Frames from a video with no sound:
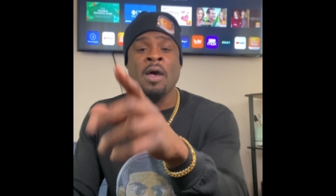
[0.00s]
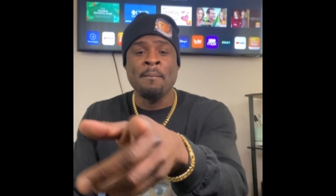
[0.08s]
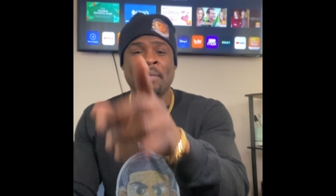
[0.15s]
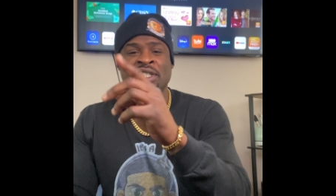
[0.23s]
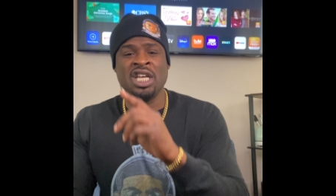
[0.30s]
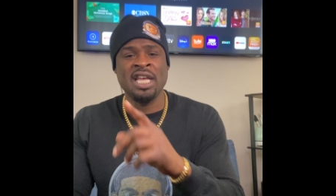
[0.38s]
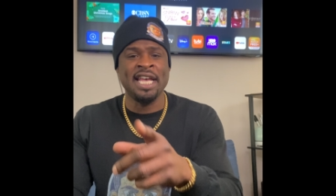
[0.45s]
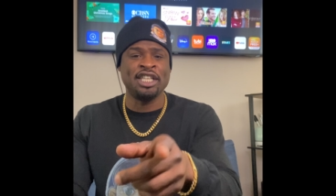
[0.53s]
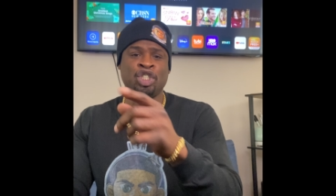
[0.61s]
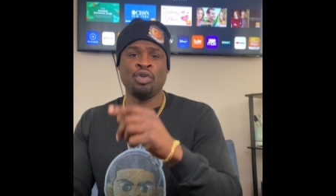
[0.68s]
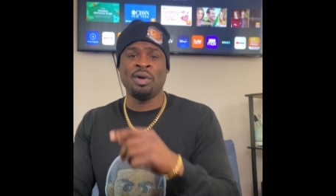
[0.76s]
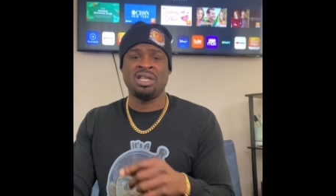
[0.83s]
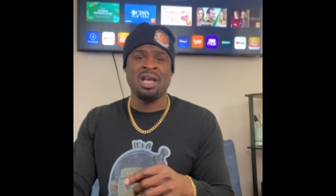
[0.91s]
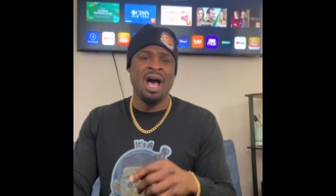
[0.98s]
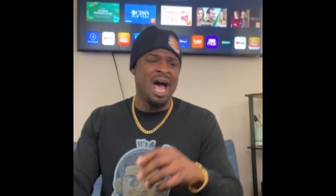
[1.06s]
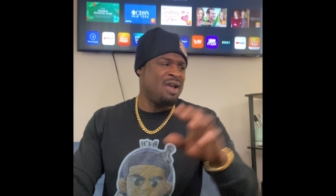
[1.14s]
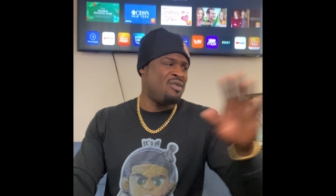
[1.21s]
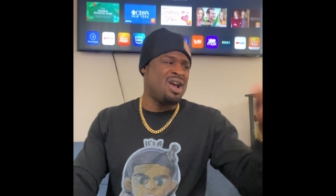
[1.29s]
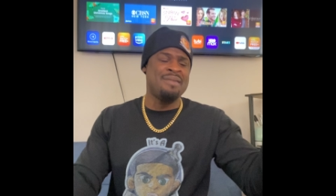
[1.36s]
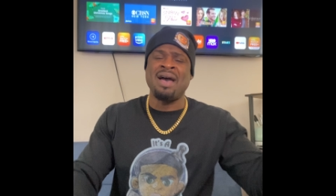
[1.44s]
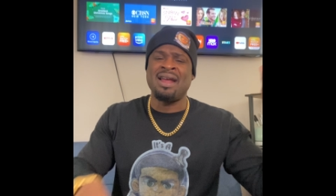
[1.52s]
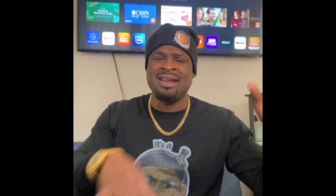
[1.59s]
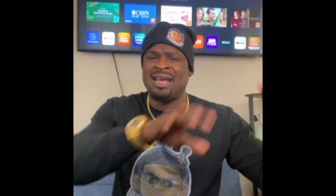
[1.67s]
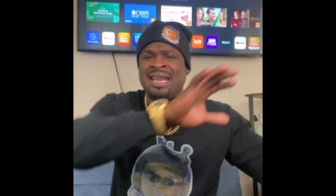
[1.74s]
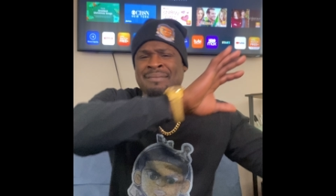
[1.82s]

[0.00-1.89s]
But she hit you with the, I ain't worried about none of